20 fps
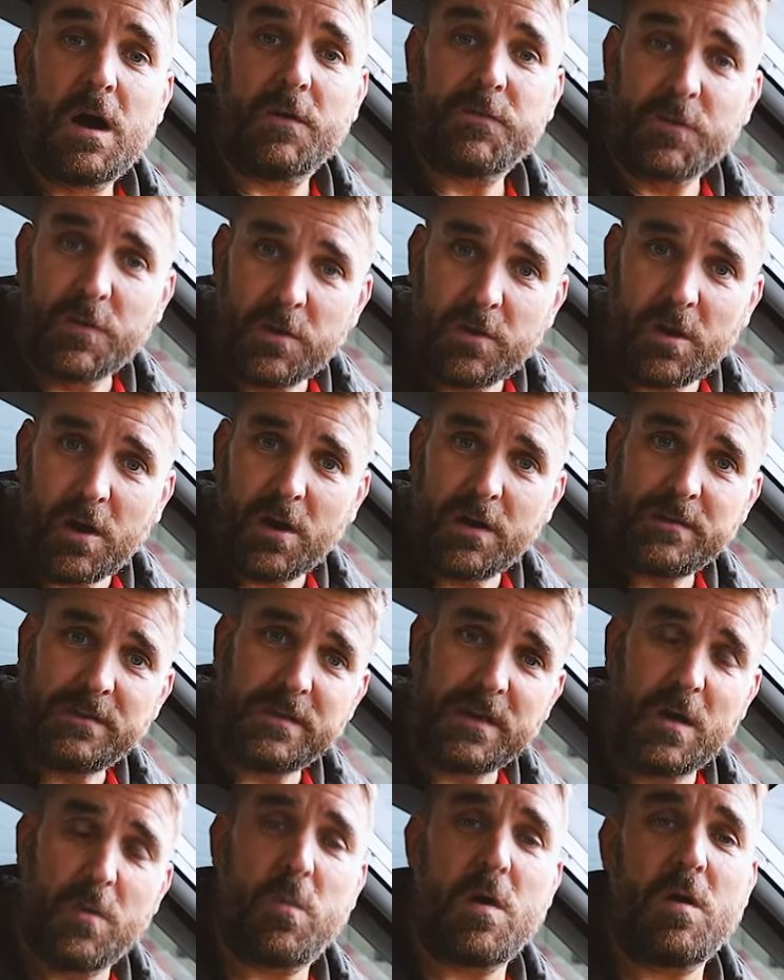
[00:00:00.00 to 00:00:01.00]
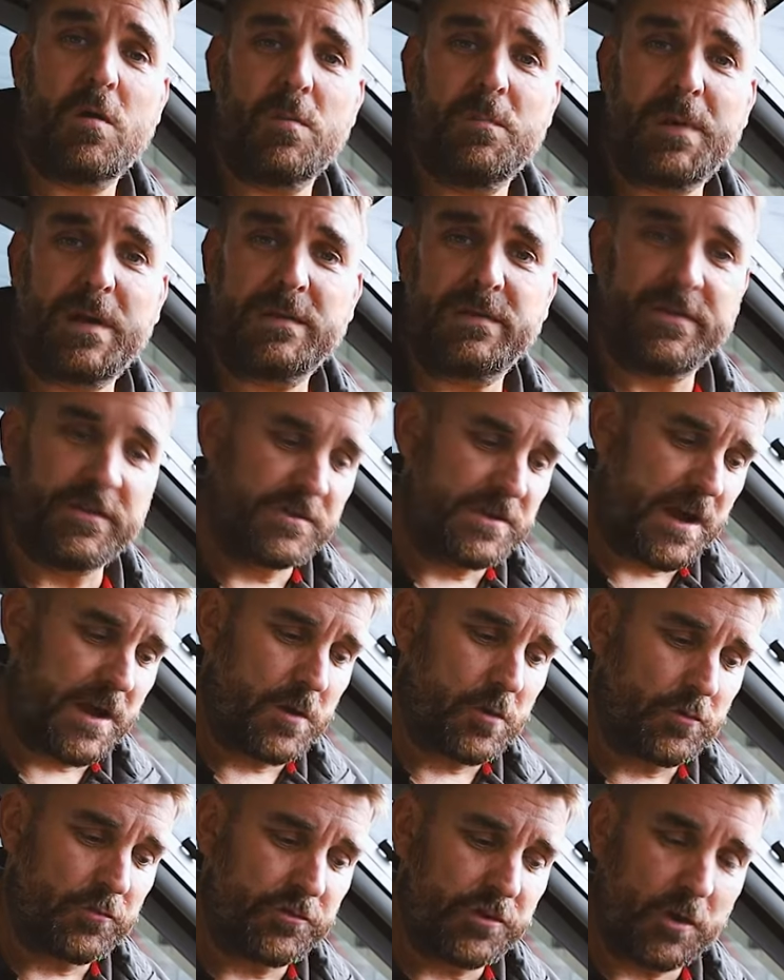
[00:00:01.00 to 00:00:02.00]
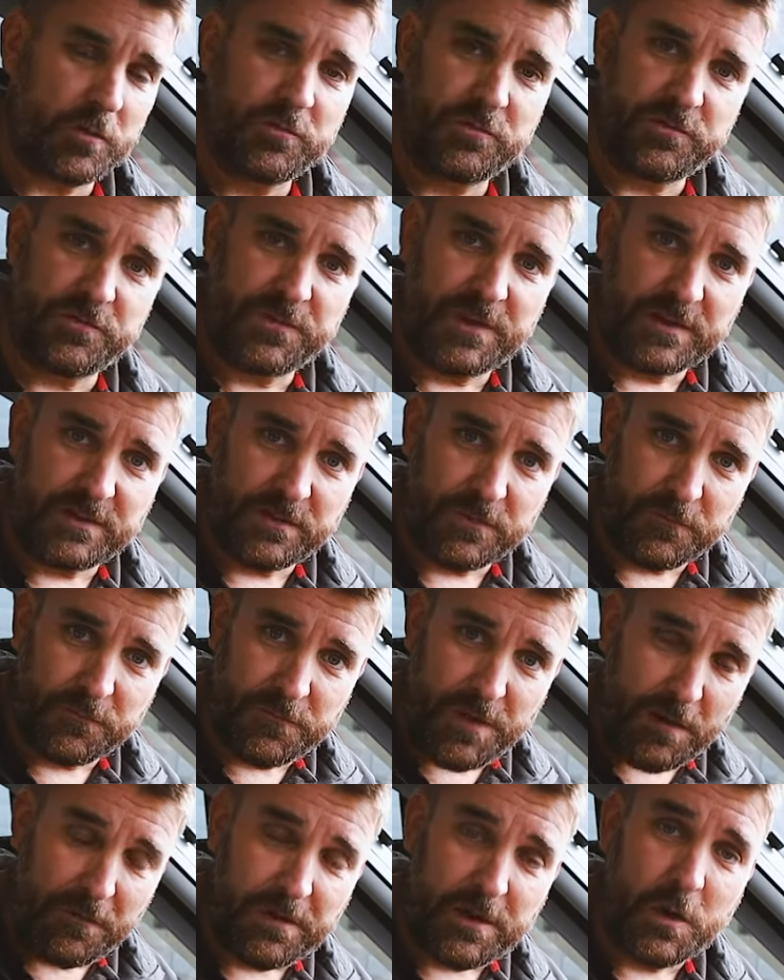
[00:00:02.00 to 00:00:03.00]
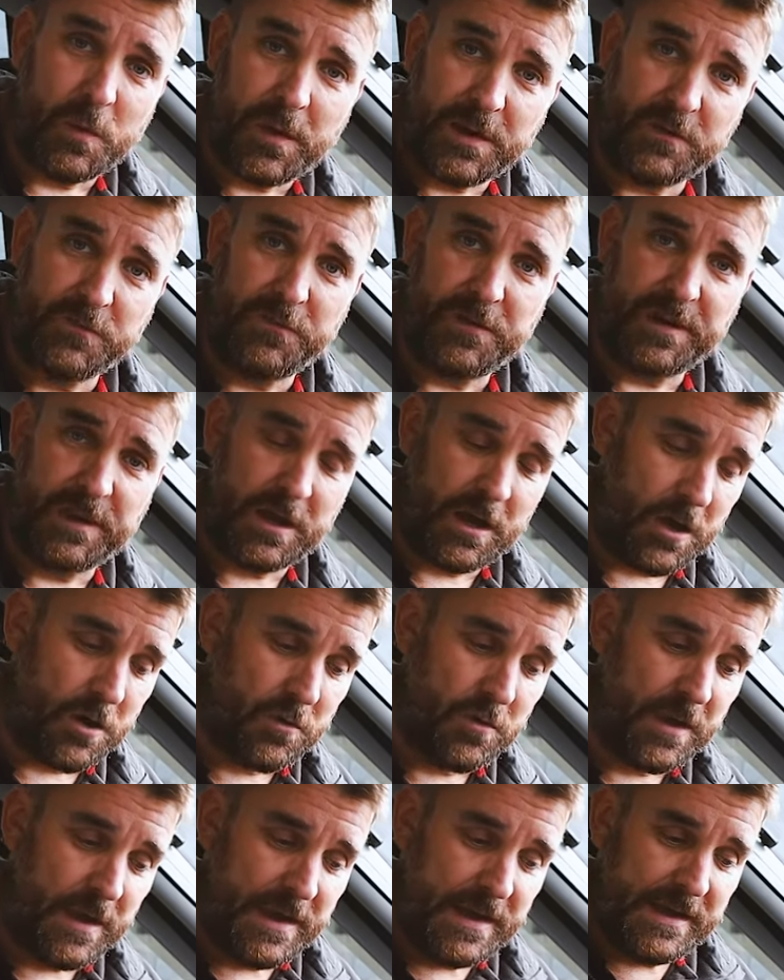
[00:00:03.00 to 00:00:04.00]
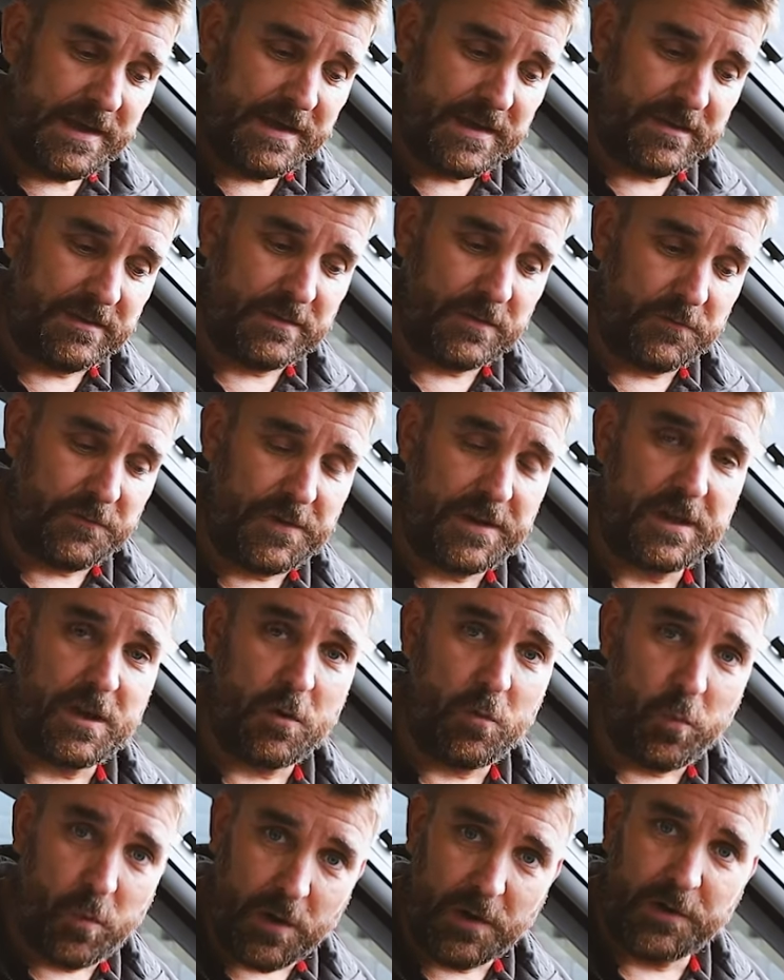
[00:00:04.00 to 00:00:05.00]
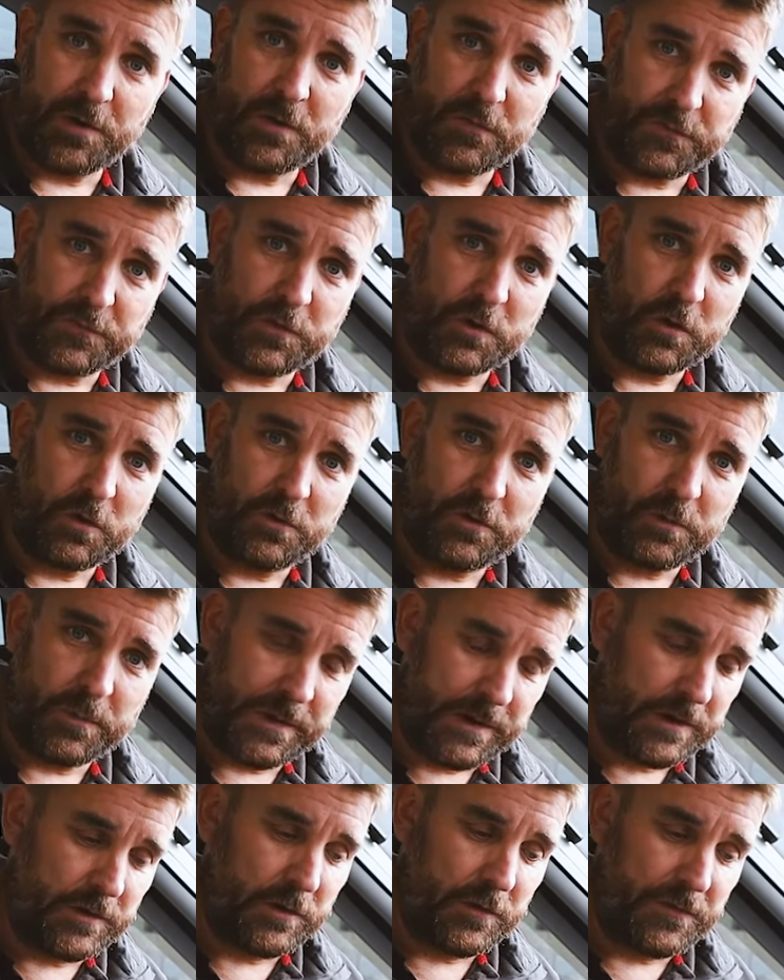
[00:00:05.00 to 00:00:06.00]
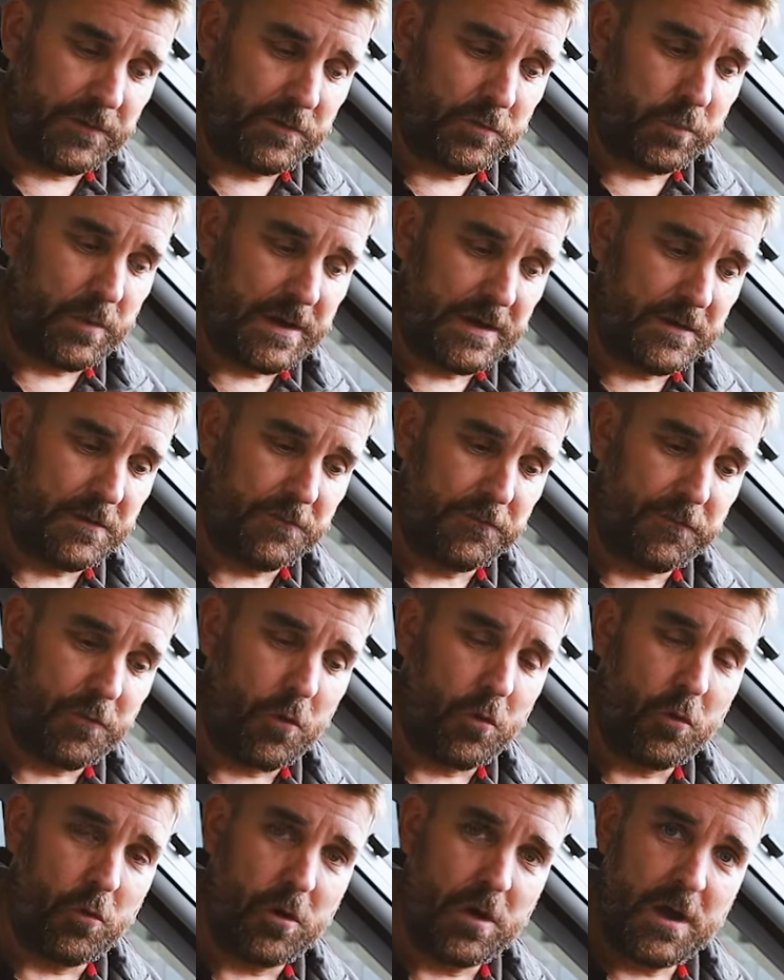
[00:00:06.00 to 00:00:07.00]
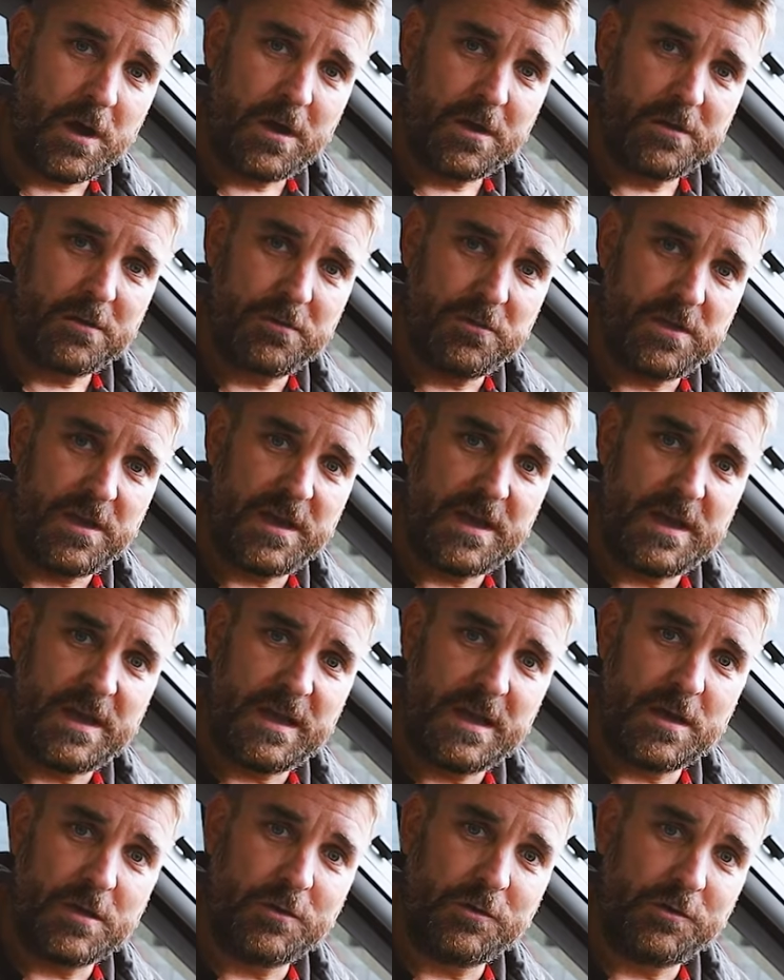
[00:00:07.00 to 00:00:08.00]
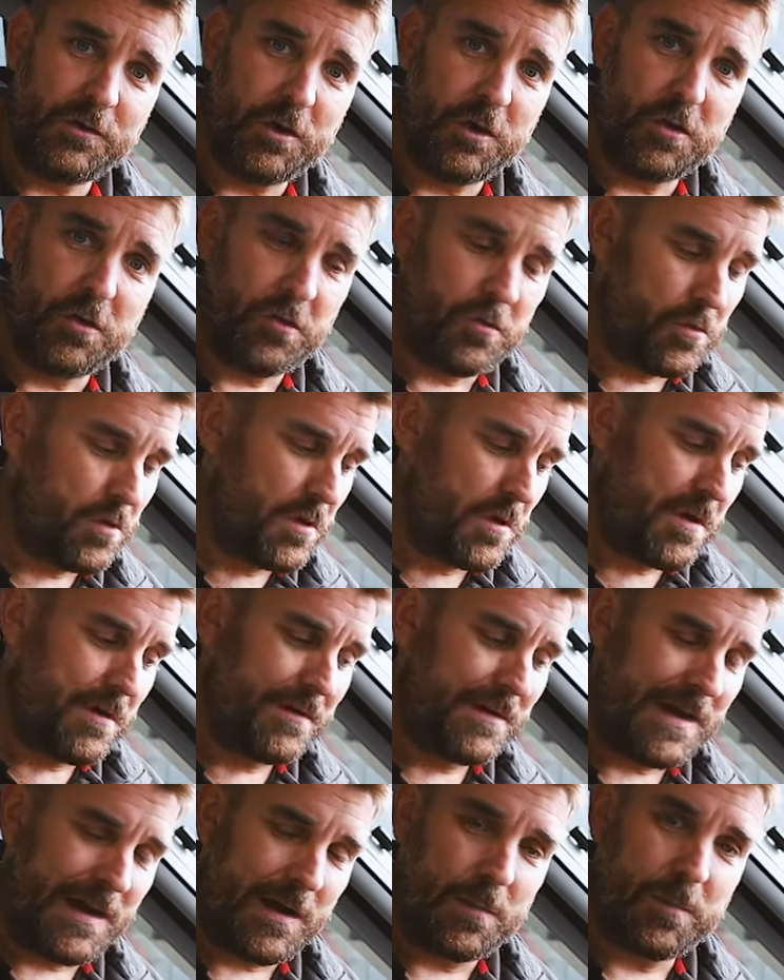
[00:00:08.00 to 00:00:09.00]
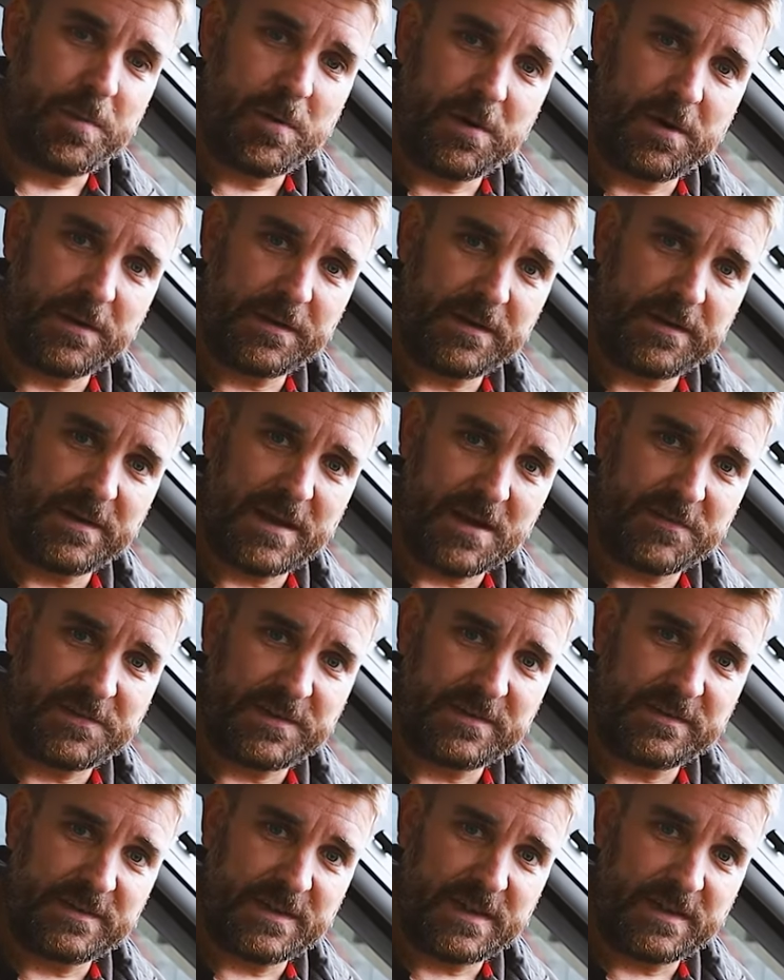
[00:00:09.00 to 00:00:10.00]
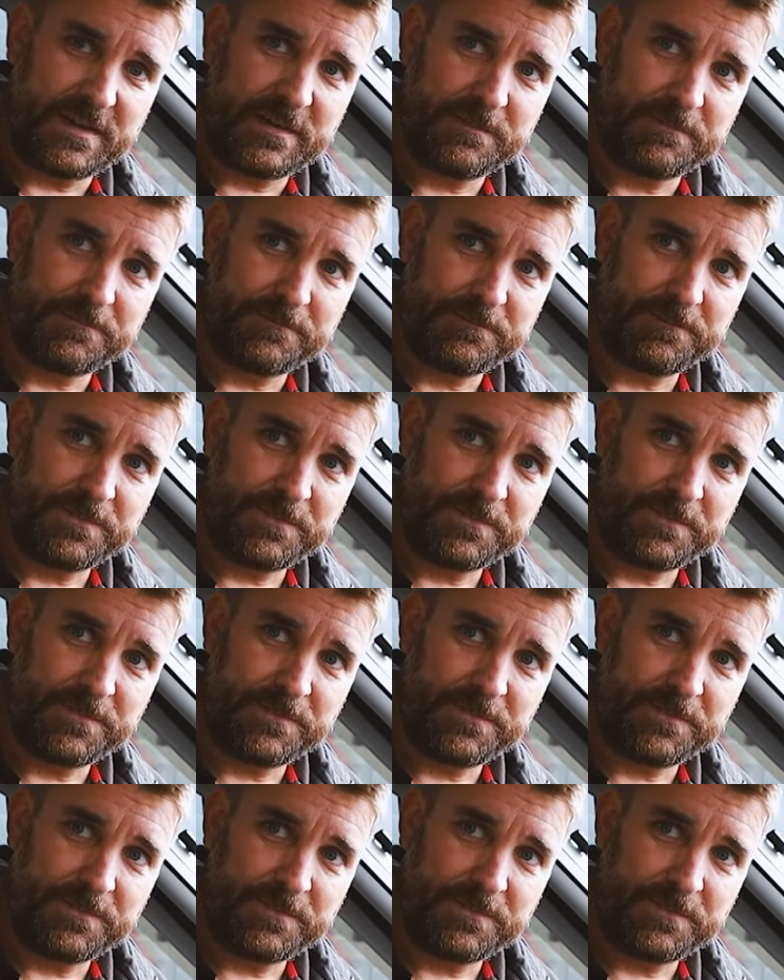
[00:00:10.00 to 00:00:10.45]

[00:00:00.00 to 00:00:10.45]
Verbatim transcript: Afternoon guys, and welcome back to the channel. So this very quick video is video one of two that we're going to do this week for the new Alpine Navi Stick.